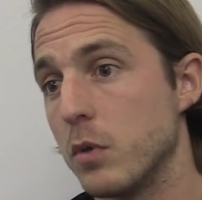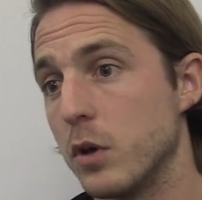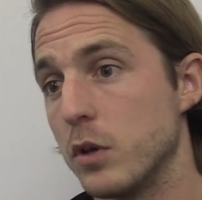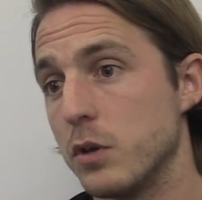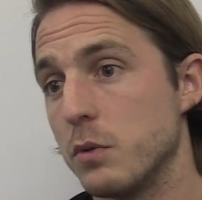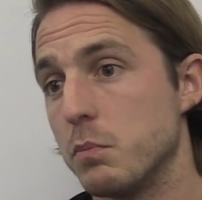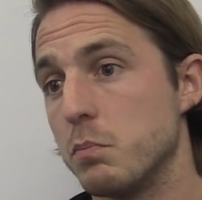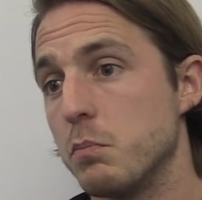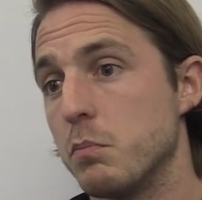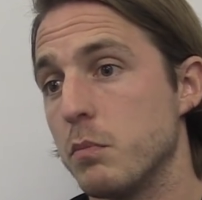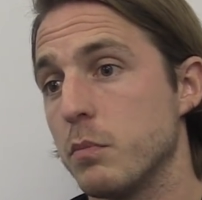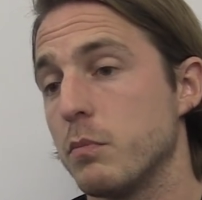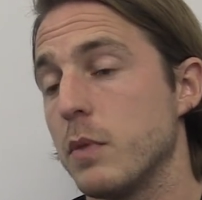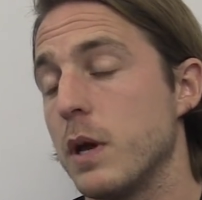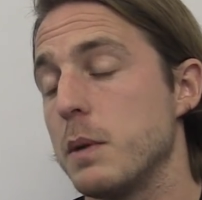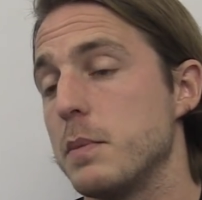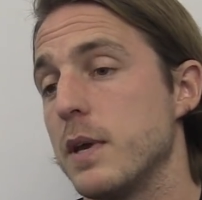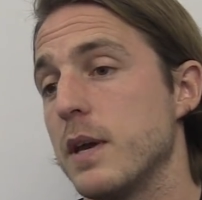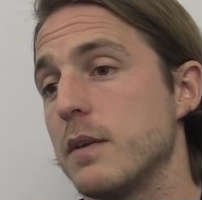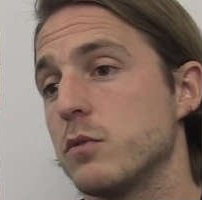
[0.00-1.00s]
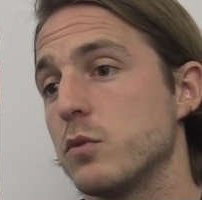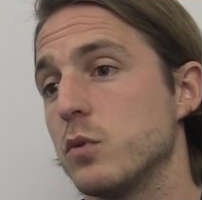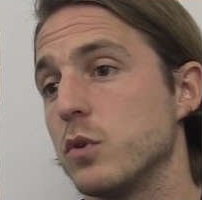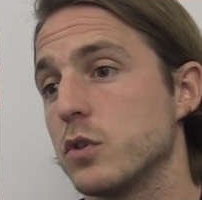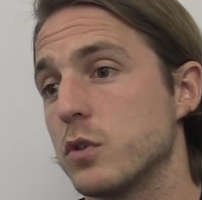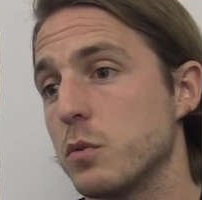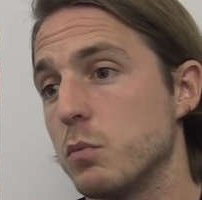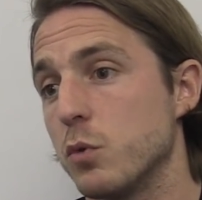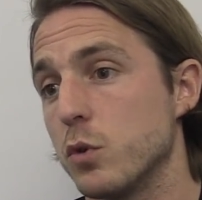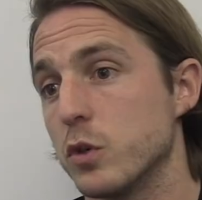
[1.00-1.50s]
You maybe have to
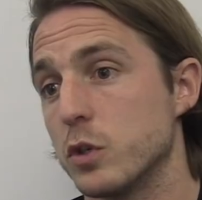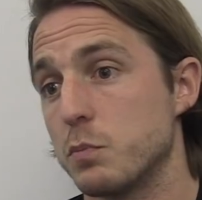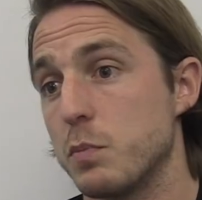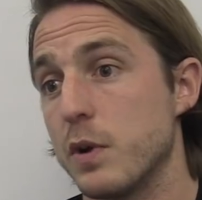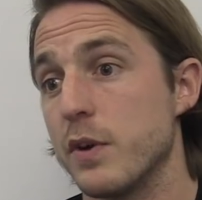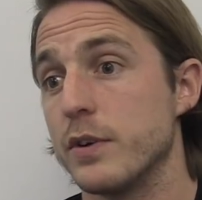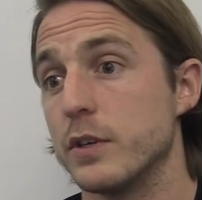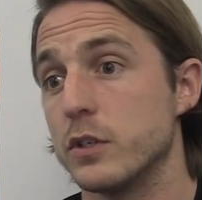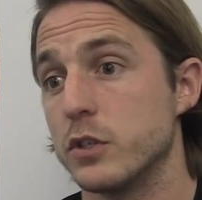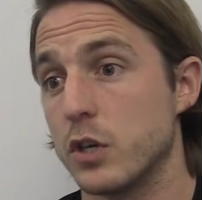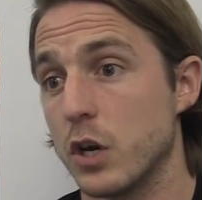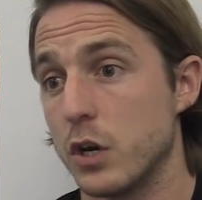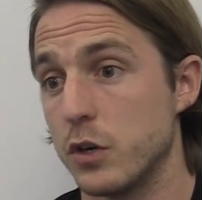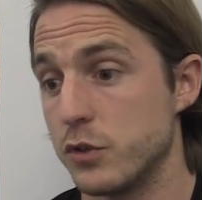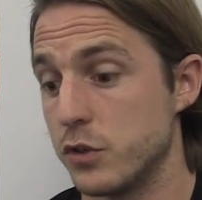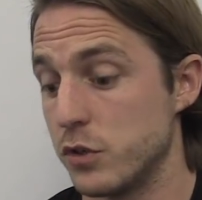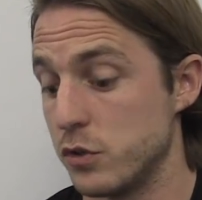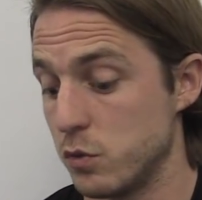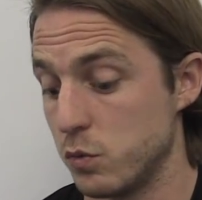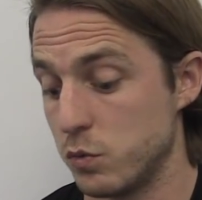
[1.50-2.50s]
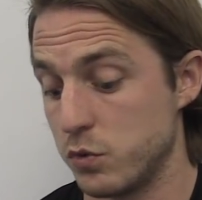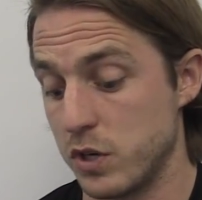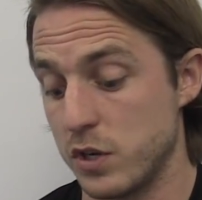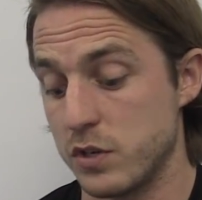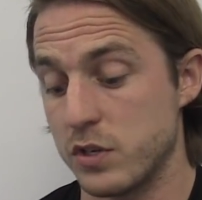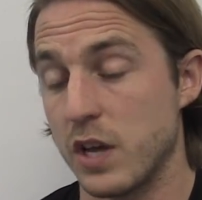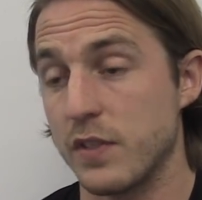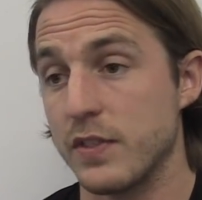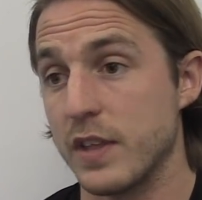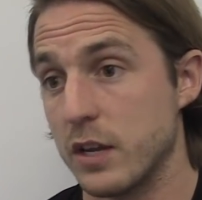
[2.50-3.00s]
ask a more experienced coach who's also
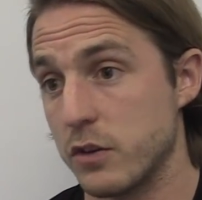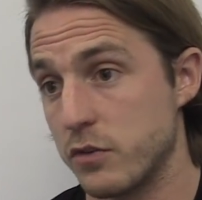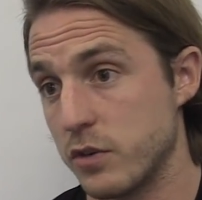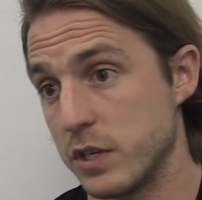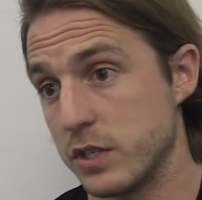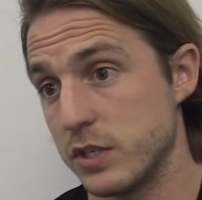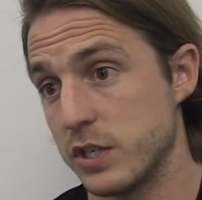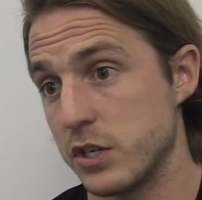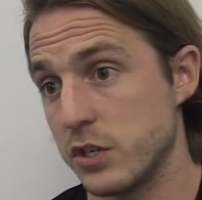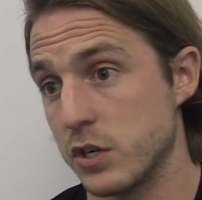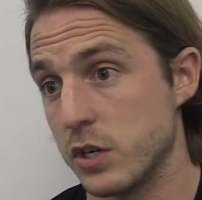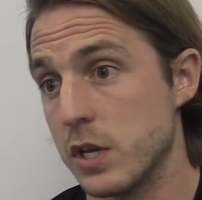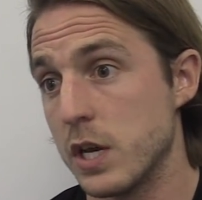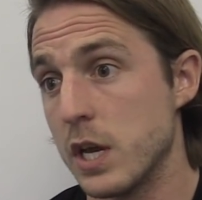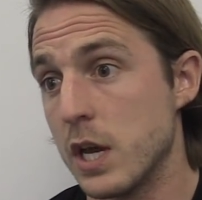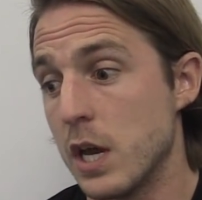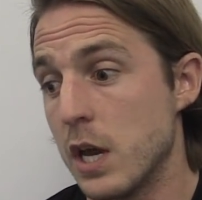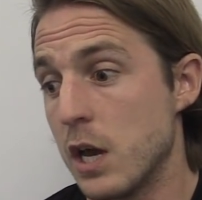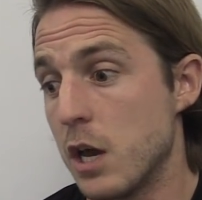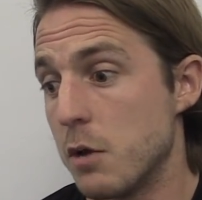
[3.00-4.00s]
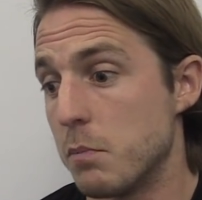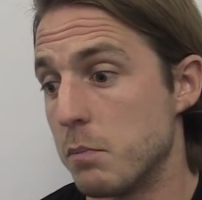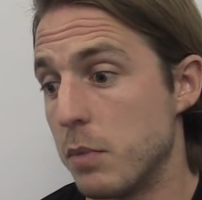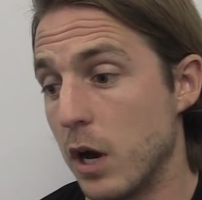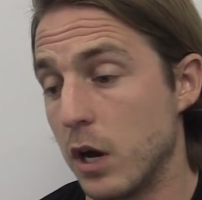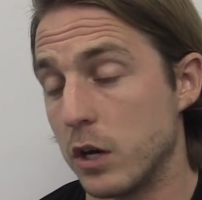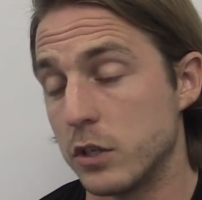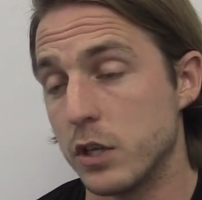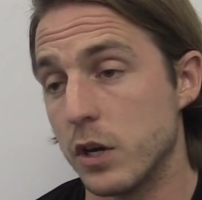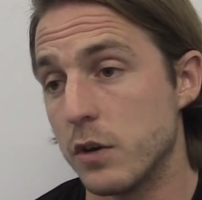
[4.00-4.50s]
done that transition.
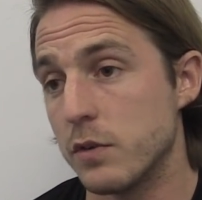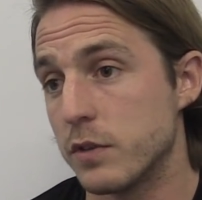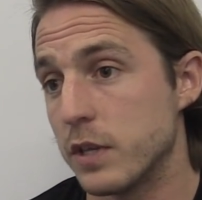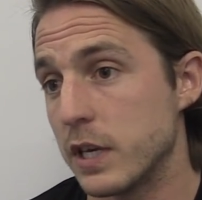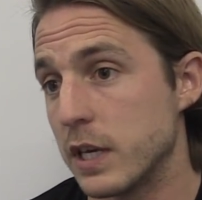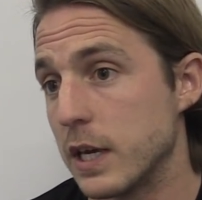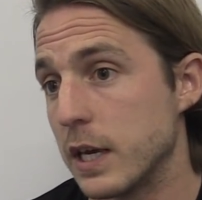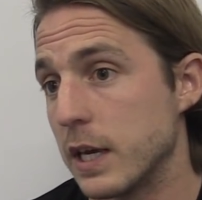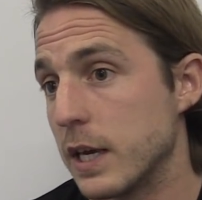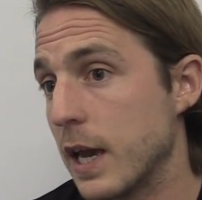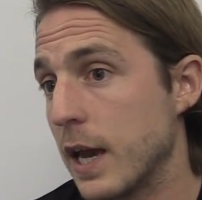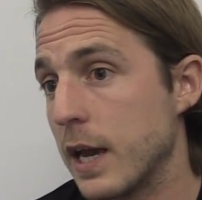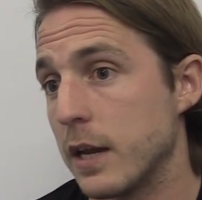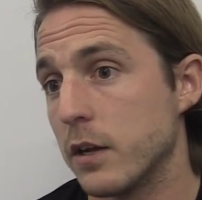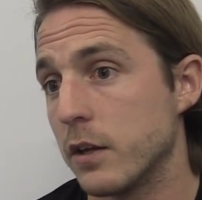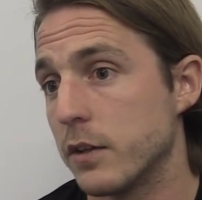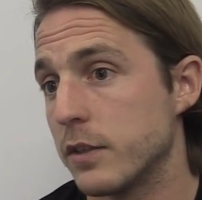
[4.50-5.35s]
But I don't think it can.